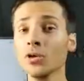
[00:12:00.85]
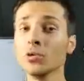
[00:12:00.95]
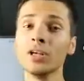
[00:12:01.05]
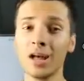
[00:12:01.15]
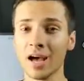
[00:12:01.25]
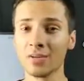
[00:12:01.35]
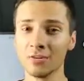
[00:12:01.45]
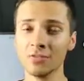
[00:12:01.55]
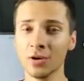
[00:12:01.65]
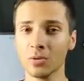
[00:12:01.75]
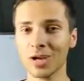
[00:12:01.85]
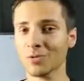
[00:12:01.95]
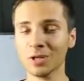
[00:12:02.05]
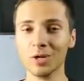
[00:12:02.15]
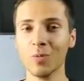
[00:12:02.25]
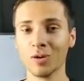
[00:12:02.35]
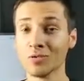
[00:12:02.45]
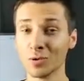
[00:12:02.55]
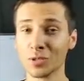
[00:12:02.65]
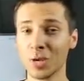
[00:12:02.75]
you need out of a phone. I really don't want
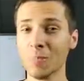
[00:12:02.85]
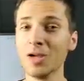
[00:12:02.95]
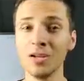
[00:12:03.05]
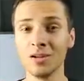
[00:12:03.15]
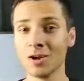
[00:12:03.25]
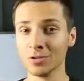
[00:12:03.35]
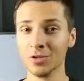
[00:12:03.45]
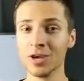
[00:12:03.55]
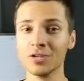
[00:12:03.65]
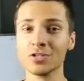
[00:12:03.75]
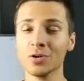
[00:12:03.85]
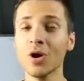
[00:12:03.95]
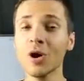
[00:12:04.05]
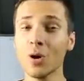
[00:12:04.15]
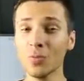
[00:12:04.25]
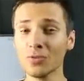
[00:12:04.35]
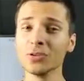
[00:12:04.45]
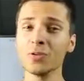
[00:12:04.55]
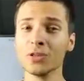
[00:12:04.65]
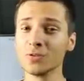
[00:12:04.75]
to force my opinion on you guys, so
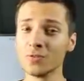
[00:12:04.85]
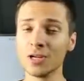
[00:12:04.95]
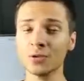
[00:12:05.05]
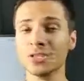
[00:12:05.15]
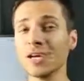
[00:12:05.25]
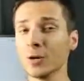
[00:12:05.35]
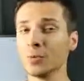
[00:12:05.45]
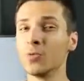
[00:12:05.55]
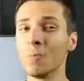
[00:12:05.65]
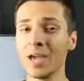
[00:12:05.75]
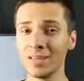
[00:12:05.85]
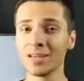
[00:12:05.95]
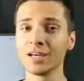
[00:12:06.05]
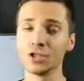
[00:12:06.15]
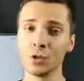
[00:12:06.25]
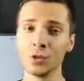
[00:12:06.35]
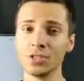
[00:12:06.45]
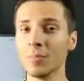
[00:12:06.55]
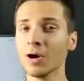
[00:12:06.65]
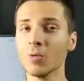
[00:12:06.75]
hopefully this video did help you make that
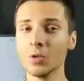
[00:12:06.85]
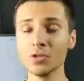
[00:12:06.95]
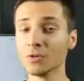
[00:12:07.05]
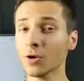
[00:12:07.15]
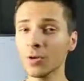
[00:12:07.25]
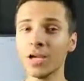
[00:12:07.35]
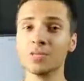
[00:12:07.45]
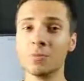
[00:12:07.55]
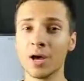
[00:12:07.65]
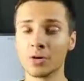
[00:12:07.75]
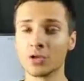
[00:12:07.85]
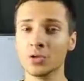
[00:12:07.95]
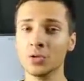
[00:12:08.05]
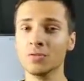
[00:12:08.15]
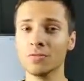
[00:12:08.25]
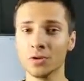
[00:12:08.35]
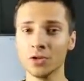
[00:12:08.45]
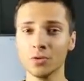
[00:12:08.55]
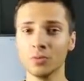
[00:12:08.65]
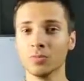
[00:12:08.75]
choice about which phone is better suited for
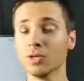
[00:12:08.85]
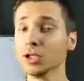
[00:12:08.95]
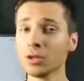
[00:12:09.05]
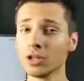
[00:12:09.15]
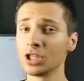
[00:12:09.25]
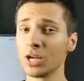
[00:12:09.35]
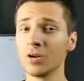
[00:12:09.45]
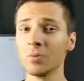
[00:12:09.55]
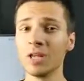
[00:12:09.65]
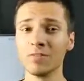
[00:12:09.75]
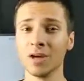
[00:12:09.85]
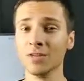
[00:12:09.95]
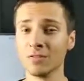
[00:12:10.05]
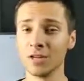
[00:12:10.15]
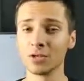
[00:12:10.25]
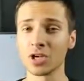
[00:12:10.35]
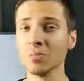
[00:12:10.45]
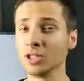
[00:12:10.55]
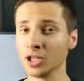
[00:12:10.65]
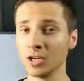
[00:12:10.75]
you. Be sure to check out many of the other videos
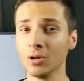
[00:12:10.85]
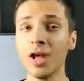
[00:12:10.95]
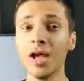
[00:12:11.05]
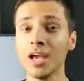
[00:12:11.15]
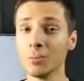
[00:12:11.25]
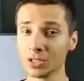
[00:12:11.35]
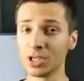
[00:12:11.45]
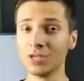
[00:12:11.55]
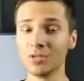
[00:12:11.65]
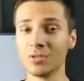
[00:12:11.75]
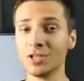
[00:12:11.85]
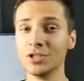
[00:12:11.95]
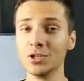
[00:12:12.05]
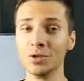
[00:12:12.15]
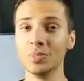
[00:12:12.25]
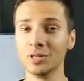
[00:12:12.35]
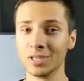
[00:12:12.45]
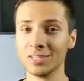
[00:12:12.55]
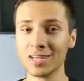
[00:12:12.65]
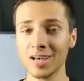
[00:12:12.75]
on my channel, in particular the
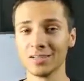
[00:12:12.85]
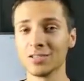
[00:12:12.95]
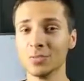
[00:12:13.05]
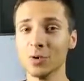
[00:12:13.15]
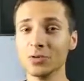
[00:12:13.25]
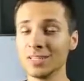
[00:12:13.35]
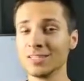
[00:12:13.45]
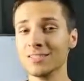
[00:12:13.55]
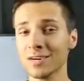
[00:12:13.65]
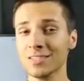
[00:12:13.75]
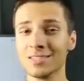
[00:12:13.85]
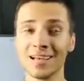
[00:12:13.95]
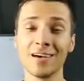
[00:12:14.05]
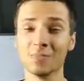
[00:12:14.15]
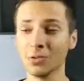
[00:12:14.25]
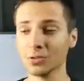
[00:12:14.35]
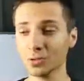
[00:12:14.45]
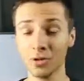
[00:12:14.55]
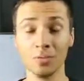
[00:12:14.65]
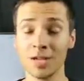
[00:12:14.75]
durability tests. Both of these devices I have put
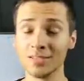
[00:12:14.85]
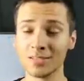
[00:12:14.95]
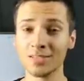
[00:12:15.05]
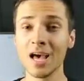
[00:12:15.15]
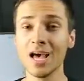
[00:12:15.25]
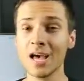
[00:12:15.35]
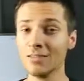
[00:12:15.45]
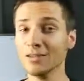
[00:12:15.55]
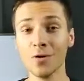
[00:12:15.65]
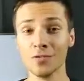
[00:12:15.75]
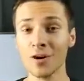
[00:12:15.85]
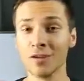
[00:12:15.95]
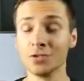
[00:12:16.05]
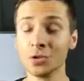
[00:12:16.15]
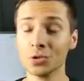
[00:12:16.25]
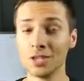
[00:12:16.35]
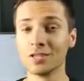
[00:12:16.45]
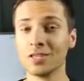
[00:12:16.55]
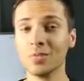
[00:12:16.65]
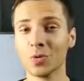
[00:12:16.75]
through their paces, and the Note 5 truly
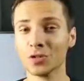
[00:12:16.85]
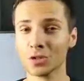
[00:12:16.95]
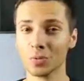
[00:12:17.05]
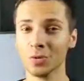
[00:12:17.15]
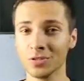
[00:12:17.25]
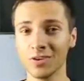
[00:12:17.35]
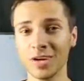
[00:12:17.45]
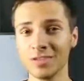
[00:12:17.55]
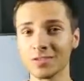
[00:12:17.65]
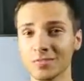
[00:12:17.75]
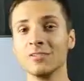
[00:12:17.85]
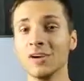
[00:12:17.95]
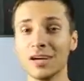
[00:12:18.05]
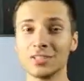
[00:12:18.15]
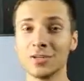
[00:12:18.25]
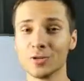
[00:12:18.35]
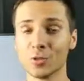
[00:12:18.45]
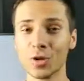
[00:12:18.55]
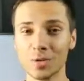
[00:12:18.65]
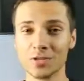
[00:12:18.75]
is the more durable device. In fact,
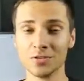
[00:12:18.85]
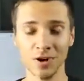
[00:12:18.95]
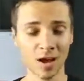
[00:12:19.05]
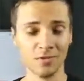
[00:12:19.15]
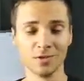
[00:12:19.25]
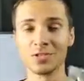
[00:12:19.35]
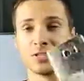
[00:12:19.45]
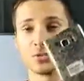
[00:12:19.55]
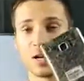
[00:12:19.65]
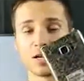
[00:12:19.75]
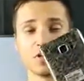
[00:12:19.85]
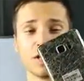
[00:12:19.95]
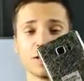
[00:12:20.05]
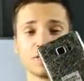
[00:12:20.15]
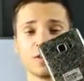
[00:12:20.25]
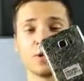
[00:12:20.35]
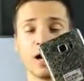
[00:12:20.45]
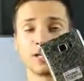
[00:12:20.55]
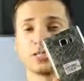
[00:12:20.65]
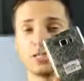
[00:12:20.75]
here's one of my survivors, and this one actually has the
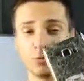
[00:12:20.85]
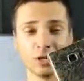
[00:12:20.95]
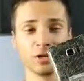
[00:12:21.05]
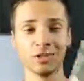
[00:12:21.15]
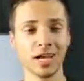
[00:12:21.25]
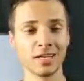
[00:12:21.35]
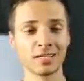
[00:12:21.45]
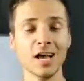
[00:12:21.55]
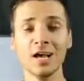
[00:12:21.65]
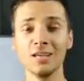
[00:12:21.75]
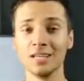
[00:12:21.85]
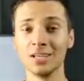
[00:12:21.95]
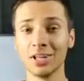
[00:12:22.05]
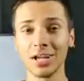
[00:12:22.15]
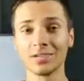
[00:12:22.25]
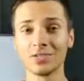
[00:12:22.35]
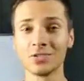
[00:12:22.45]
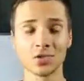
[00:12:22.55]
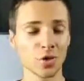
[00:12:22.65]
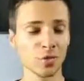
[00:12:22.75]
cracked rear glass. The glass
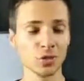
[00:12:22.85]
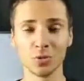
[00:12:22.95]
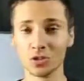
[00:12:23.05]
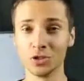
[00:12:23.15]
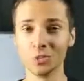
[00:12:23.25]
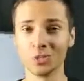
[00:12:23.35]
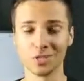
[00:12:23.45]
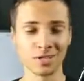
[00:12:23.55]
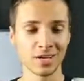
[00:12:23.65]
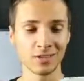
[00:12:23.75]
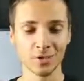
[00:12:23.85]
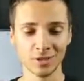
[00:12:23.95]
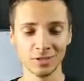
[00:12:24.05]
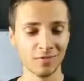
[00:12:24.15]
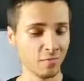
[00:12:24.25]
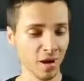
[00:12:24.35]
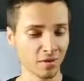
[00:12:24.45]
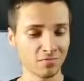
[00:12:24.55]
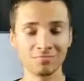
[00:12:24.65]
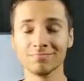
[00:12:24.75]
is so much more durable in this guy. That's what I love
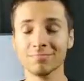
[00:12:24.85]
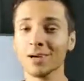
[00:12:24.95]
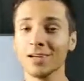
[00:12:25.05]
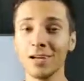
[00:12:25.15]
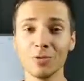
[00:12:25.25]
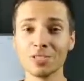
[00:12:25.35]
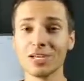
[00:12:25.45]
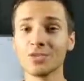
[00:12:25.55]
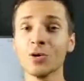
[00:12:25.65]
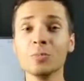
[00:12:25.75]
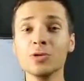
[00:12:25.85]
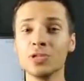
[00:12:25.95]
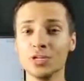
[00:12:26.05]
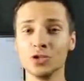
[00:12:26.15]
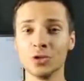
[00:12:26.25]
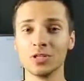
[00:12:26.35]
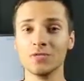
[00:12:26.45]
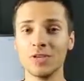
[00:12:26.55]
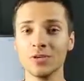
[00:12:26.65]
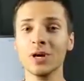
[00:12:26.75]
about it. But anyways, guys, hope you did enjoy
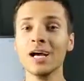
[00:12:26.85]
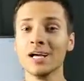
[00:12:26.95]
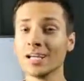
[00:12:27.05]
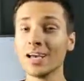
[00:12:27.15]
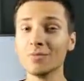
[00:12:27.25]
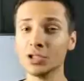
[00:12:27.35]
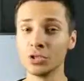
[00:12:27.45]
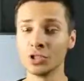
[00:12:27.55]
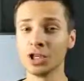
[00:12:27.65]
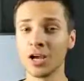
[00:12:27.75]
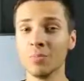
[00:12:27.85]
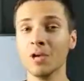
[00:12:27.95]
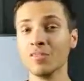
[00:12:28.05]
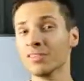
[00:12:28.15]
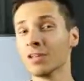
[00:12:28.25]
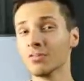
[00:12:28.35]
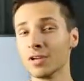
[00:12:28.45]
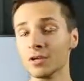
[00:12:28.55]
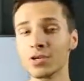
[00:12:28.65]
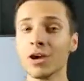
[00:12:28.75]
this video. Again, be sure to check out many of the
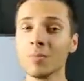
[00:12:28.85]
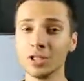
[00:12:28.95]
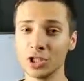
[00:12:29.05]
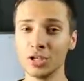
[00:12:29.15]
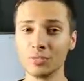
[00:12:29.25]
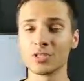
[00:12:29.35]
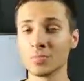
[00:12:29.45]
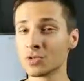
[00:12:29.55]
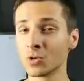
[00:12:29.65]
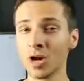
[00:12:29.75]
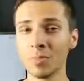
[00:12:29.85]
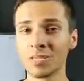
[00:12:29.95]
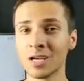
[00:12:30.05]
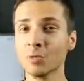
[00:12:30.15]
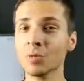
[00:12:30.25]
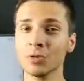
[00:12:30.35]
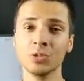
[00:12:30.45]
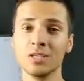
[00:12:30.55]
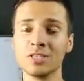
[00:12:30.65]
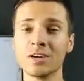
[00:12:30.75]
other videos on my channel. Subscribe, as I will be
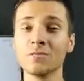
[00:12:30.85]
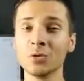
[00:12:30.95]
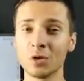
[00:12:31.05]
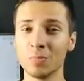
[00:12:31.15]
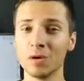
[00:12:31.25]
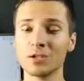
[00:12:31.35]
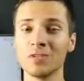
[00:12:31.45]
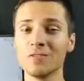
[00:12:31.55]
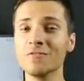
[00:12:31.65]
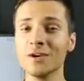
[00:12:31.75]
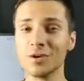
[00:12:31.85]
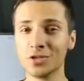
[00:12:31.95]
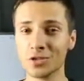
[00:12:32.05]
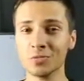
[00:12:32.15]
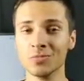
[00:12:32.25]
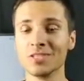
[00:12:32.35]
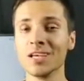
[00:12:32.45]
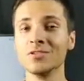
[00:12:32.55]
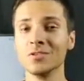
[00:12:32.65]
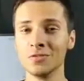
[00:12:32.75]
releasing that full comparison very soon.
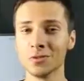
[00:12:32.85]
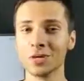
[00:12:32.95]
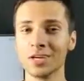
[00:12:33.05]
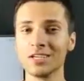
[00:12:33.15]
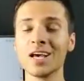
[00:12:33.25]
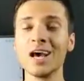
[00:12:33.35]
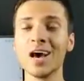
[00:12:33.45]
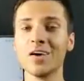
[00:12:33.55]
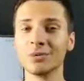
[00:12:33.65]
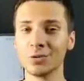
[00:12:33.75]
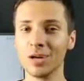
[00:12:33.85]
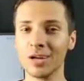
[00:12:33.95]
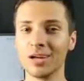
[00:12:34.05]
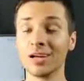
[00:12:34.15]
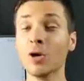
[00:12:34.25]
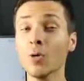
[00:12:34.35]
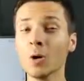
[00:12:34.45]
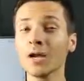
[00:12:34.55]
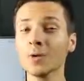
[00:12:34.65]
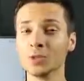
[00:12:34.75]
Stay tuned for it, guys. Have a great day, and I
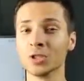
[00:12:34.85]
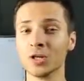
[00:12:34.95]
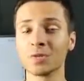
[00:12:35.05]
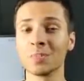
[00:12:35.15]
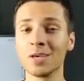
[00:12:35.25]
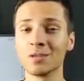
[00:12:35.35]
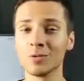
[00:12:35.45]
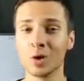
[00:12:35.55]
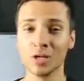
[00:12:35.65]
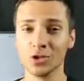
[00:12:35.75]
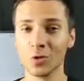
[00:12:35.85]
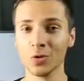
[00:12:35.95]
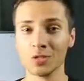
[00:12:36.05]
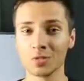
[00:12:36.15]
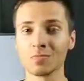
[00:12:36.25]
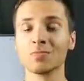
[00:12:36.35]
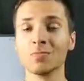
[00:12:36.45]
hope that helps you guys make the right choice.